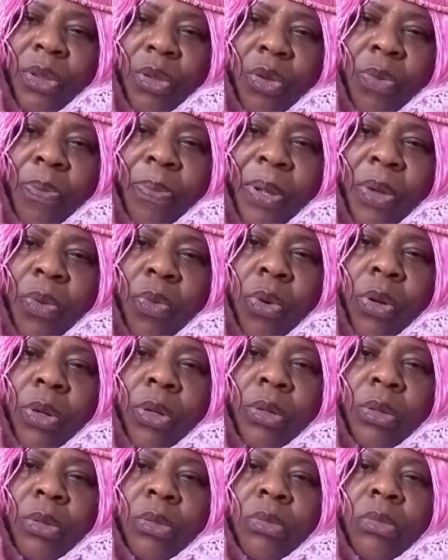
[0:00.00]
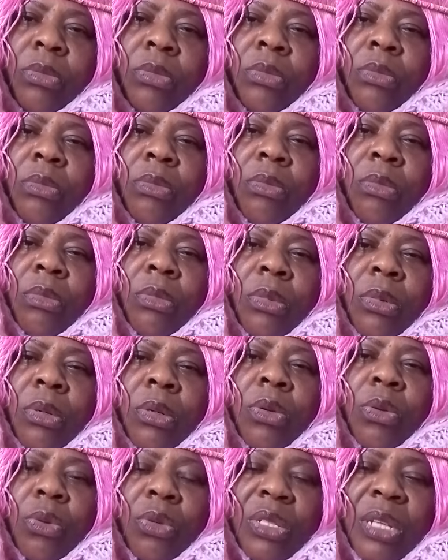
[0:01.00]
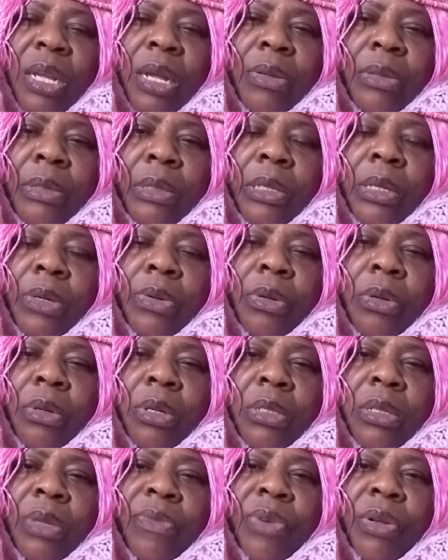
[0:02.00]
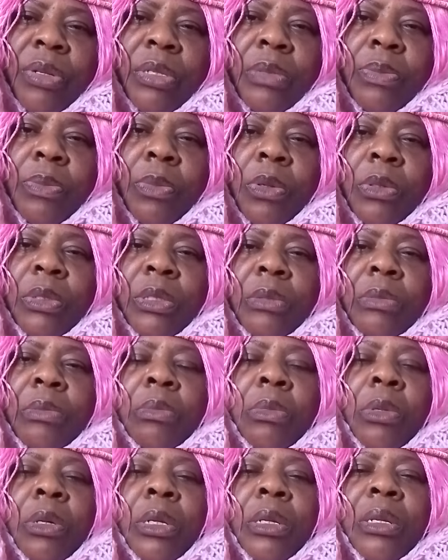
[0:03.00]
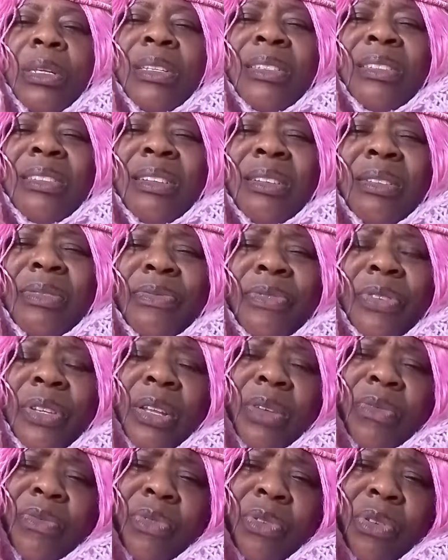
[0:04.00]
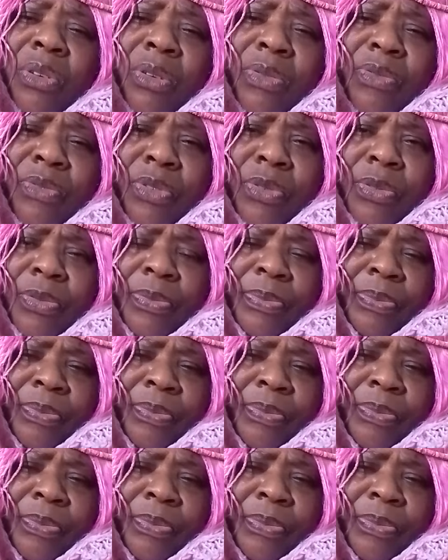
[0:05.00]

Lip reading: You pay 1,000 euro. It's a very small money. It's chicken finger for all of you.